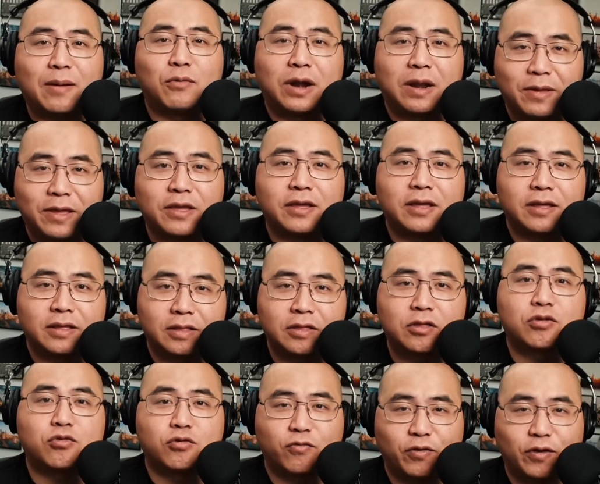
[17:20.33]
Raimi.
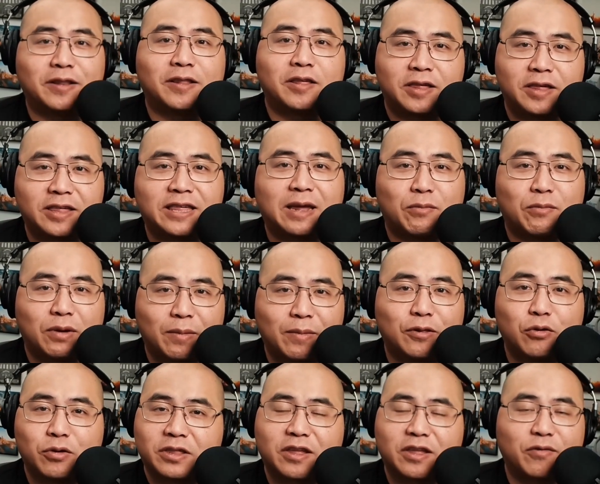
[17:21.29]
It's fun to see Sam Raimi
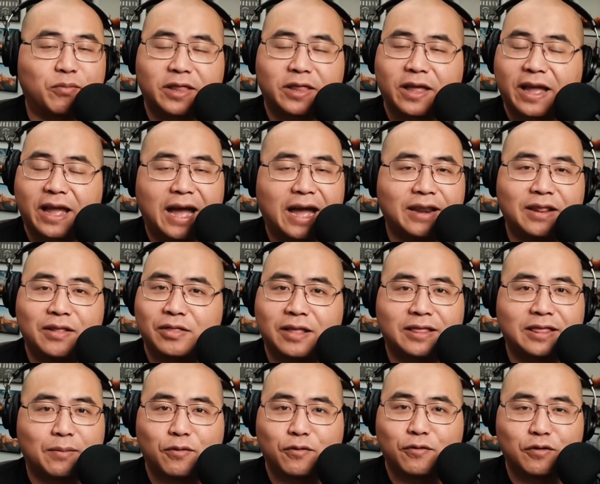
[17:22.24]
doing stuff, but I didn't
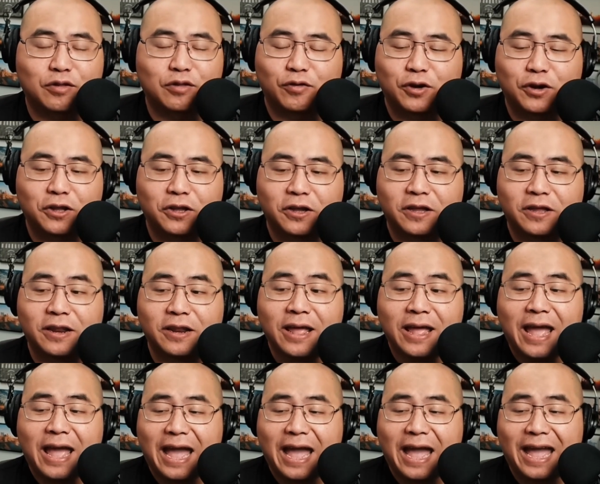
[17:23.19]
think that movie was very good.
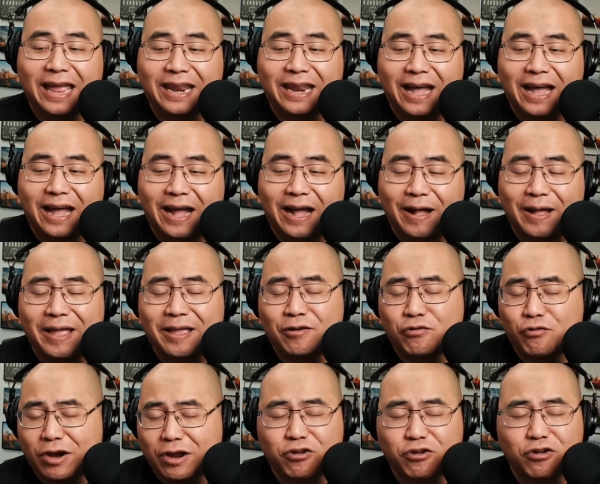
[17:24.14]
And
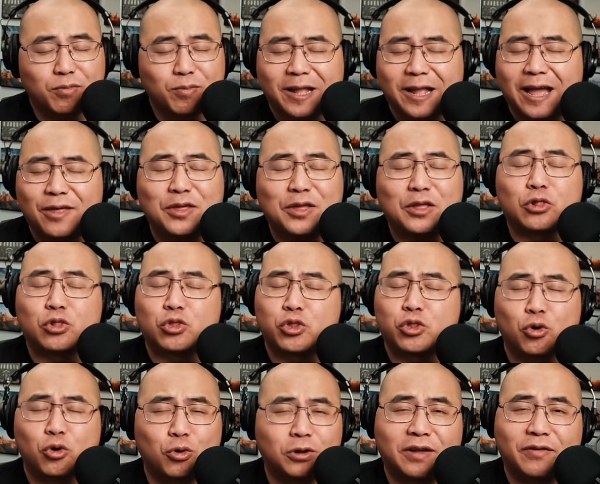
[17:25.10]
in retrospect, I think
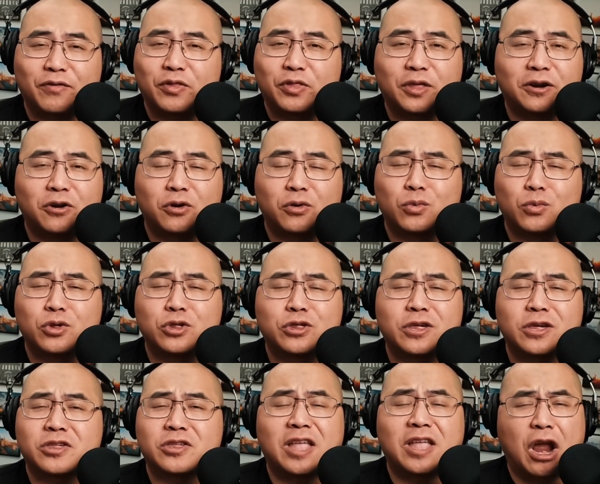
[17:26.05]
Thor: Love and Thunder was
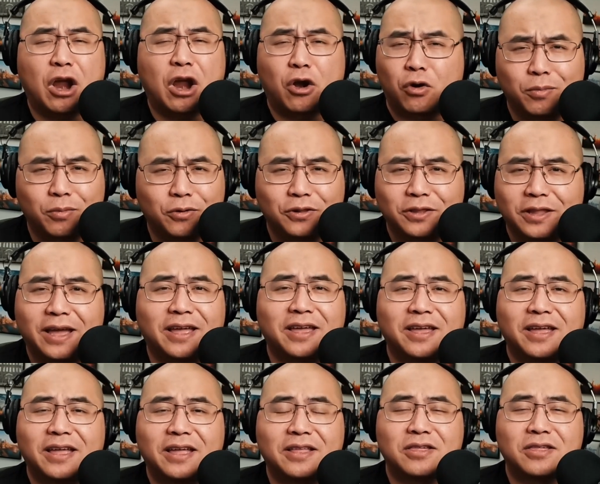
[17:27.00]
just terrible.
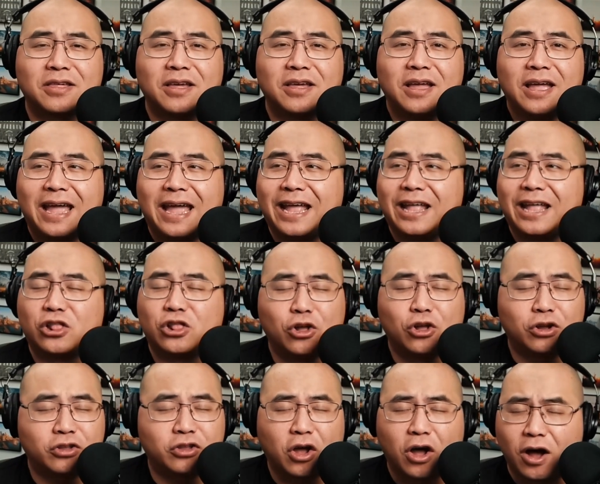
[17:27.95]
It
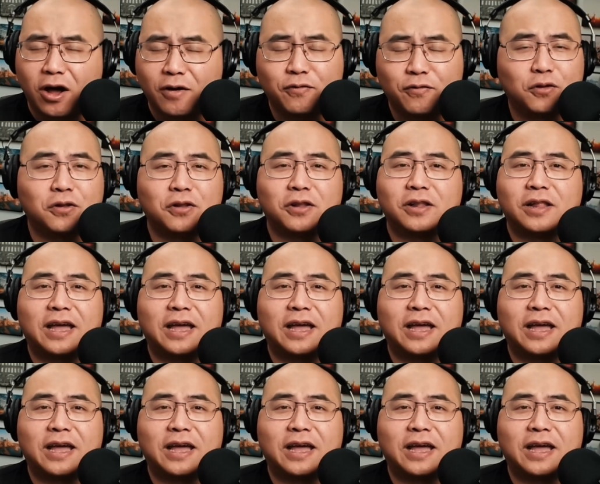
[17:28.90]
looked awful,